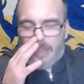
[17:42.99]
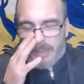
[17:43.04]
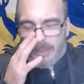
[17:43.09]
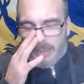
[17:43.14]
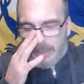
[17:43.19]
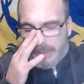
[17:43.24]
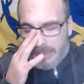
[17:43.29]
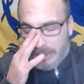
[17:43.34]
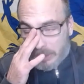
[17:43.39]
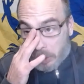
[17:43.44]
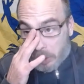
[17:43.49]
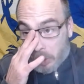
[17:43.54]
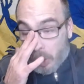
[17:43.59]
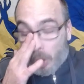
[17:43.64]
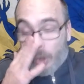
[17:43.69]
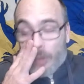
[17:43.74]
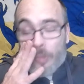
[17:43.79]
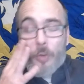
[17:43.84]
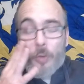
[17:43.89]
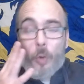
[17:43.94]
Like, he's
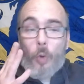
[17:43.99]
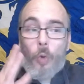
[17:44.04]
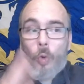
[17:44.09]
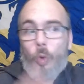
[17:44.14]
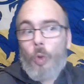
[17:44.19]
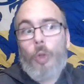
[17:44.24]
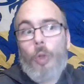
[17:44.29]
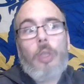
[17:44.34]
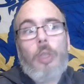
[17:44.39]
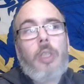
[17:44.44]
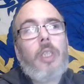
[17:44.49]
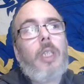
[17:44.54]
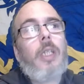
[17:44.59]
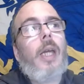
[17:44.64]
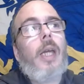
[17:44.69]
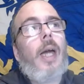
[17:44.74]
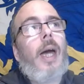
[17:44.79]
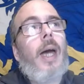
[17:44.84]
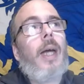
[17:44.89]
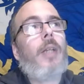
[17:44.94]
got all
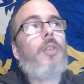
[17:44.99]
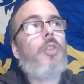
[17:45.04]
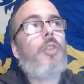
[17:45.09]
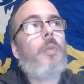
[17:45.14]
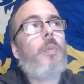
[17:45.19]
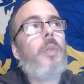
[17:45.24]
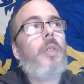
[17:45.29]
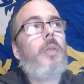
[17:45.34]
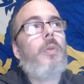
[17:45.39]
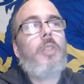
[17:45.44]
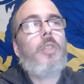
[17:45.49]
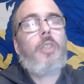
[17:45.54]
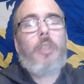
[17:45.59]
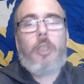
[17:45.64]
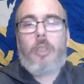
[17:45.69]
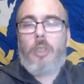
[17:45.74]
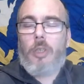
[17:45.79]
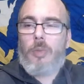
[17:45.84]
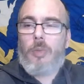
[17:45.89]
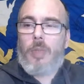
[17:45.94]
the attributes to
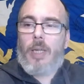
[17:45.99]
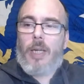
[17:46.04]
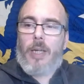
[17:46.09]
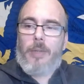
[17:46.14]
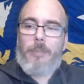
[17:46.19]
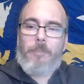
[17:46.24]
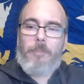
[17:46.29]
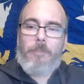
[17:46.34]
do that.